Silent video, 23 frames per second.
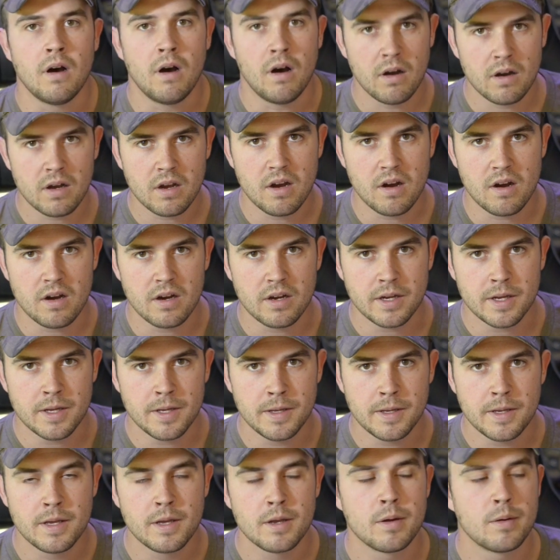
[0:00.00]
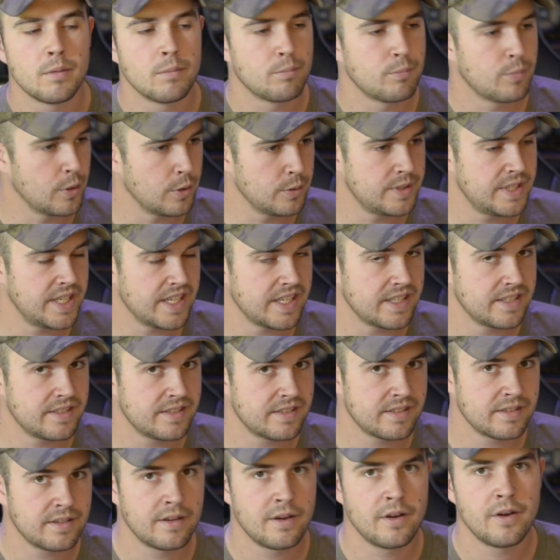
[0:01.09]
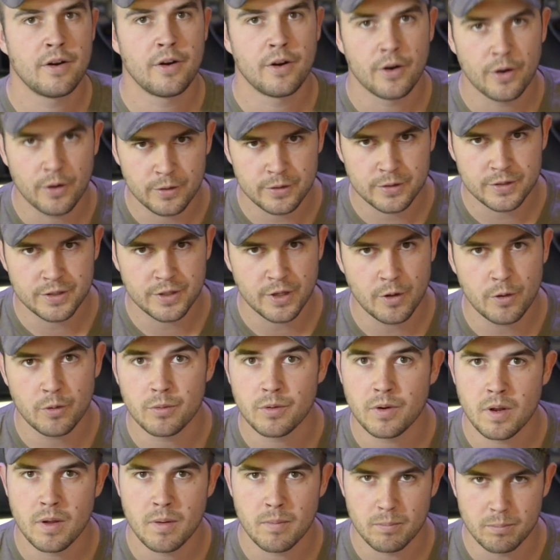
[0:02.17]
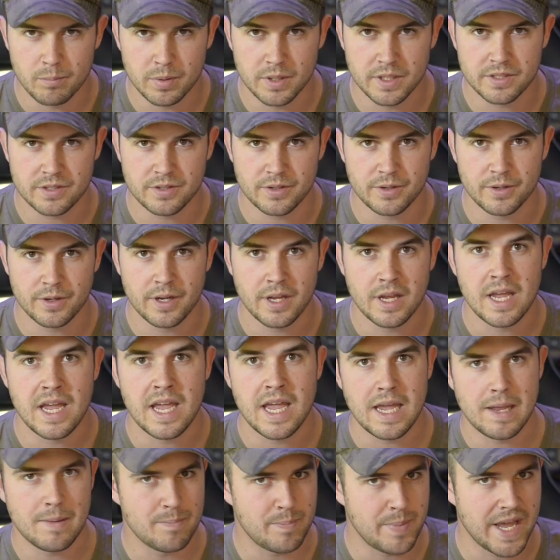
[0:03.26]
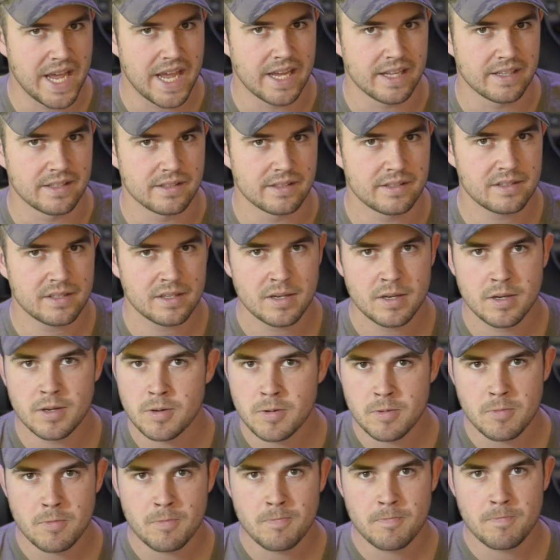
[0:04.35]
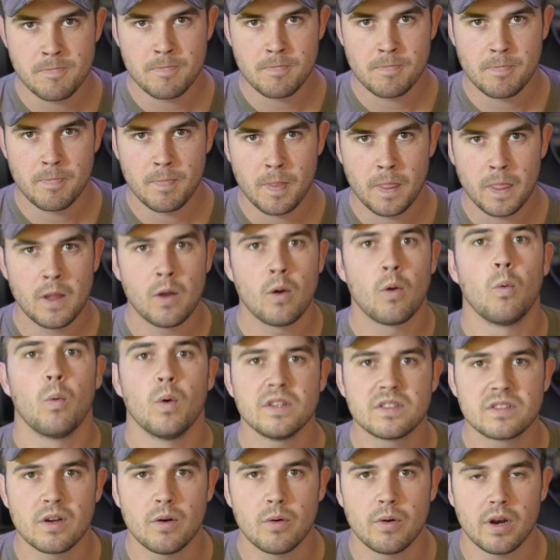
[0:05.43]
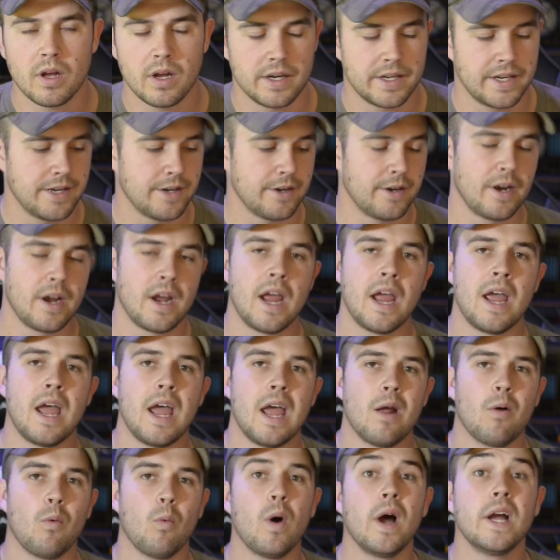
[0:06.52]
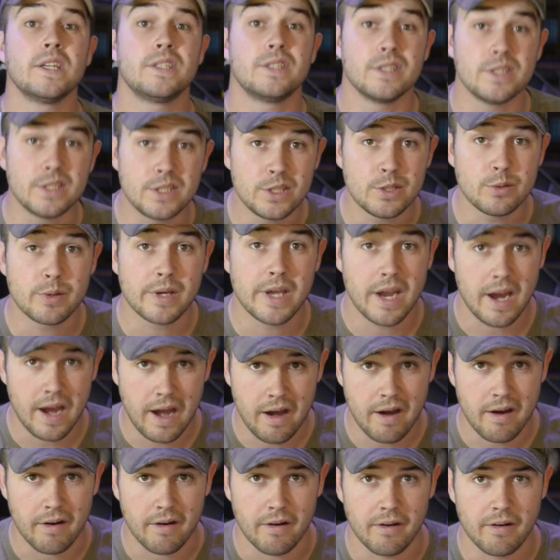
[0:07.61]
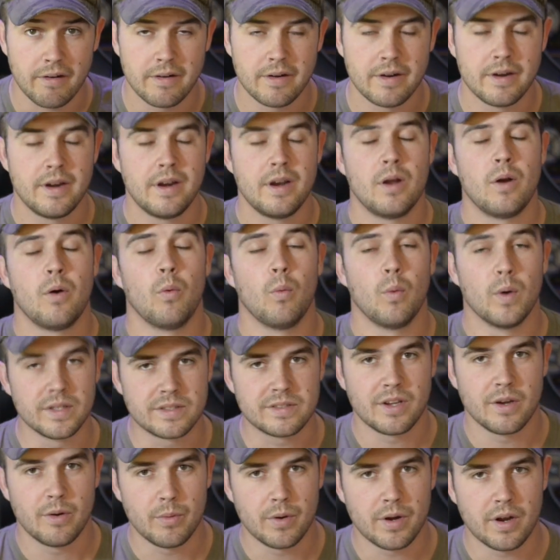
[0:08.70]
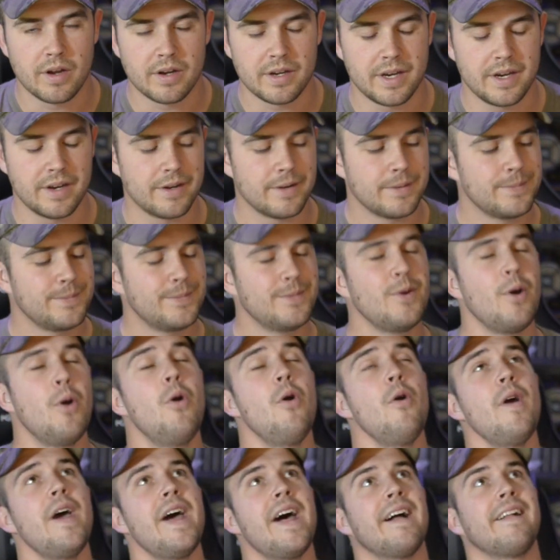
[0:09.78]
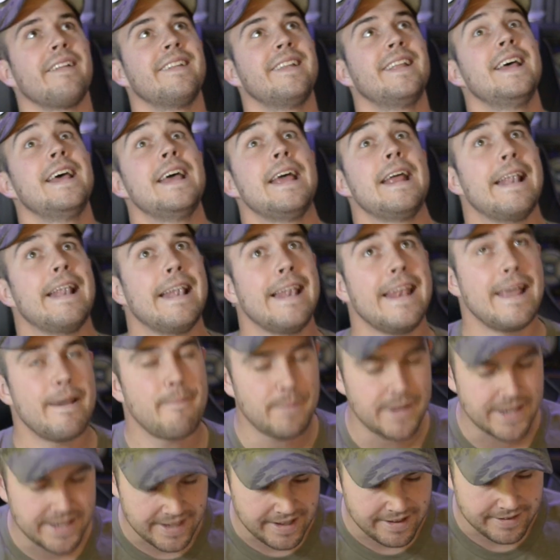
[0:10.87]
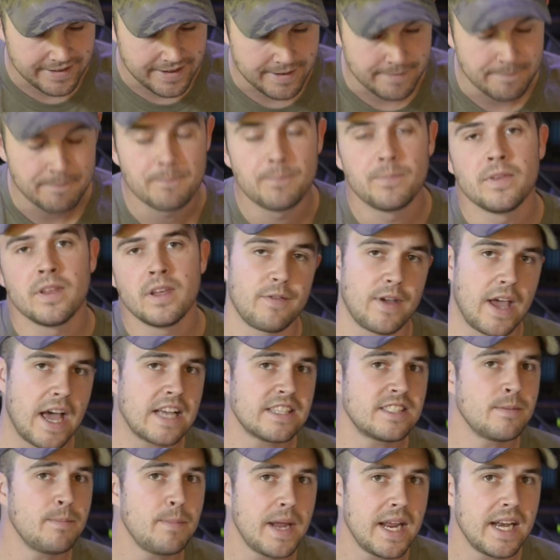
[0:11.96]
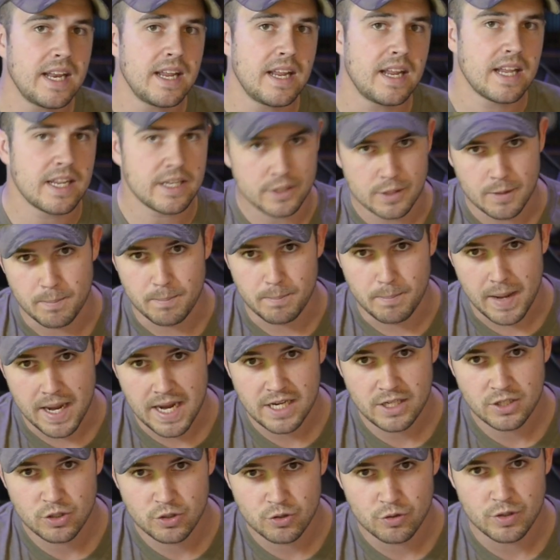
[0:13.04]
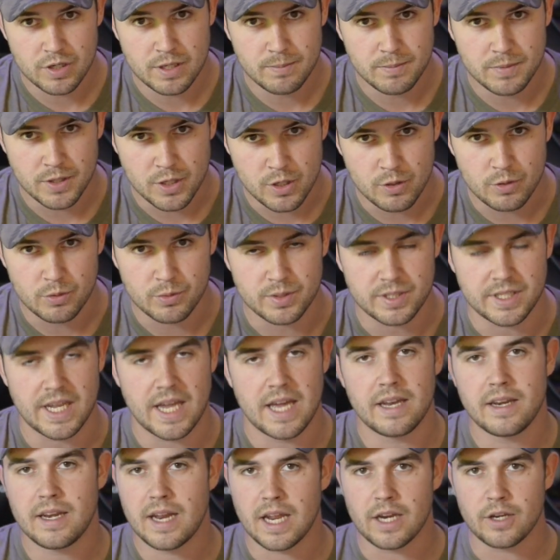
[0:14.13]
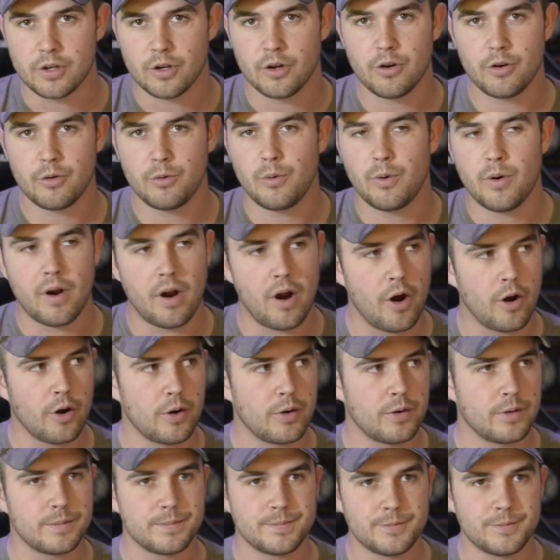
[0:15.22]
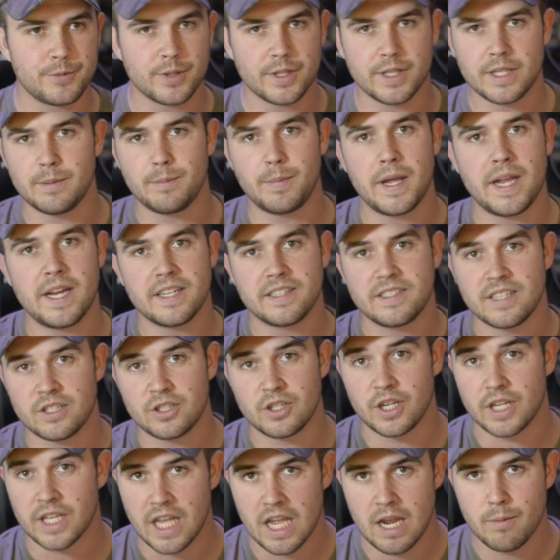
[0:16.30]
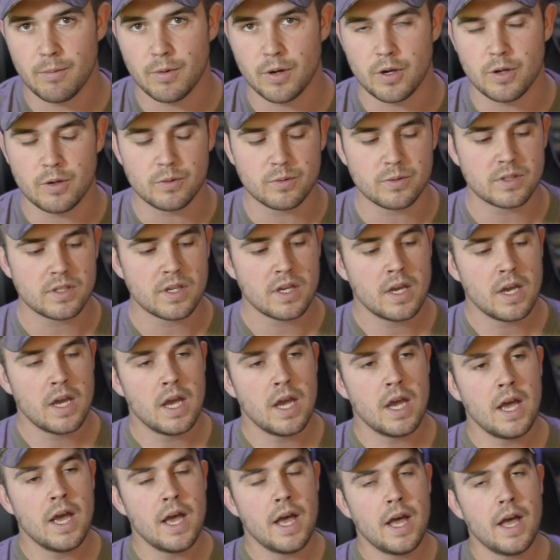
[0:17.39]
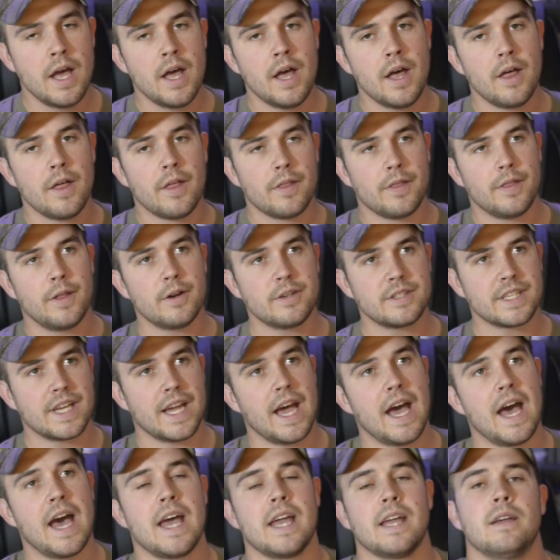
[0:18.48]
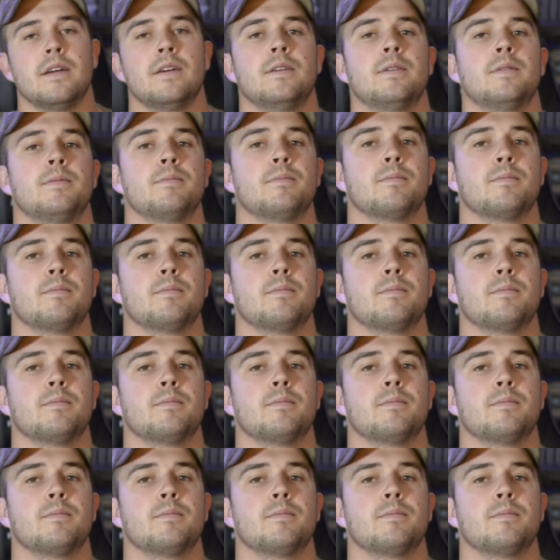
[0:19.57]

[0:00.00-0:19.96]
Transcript: Hong Kong, protests, Hearthstone, Blizzard, and bans. What's going on here? And why should you care what's going on here? Well, let me tell you. If it hasn't made it into mainstream news yet, and you aren't really paying attention to gamer news, there's a guy,